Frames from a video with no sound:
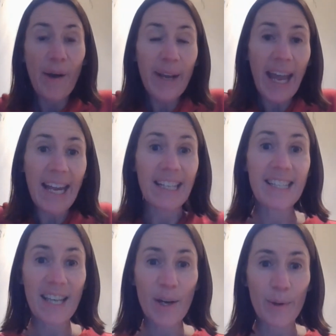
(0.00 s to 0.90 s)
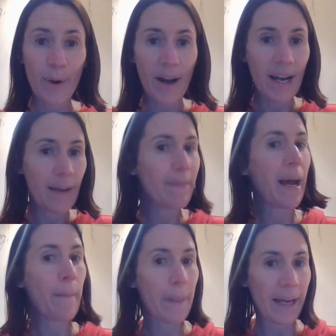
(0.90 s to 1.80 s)
Okay, so I am
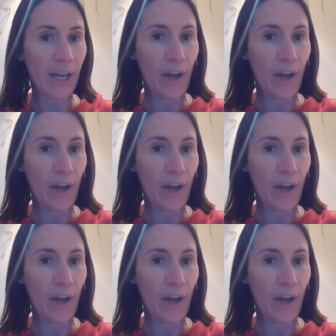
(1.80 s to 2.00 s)
now back